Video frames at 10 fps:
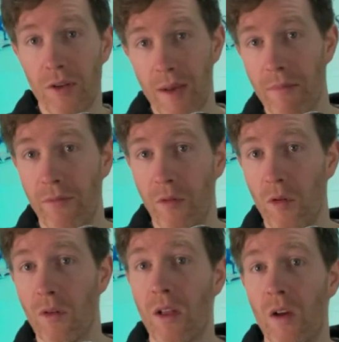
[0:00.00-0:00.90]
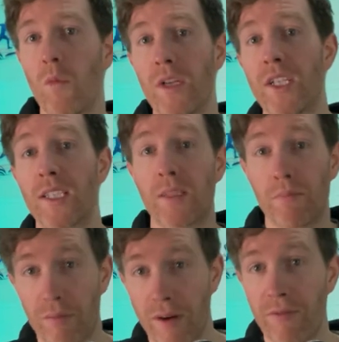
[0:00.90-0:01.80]
number 4, which is to
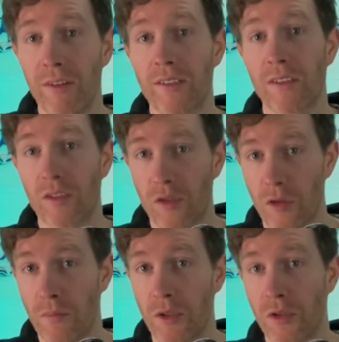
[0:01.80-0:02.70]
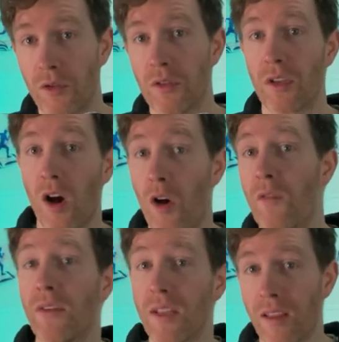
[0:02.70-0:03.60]
preference super shoes
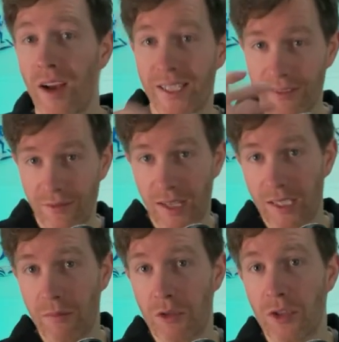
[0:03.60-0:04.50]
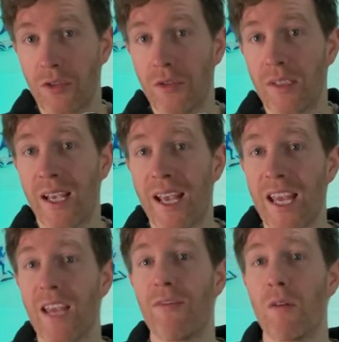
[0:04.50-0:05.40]
over the lighter flexible shoes
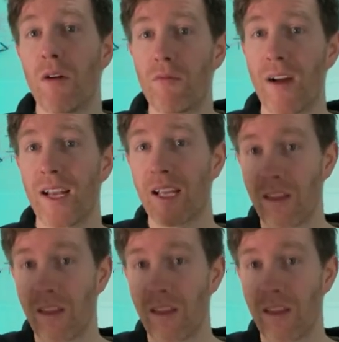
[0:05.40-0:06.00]
if you are running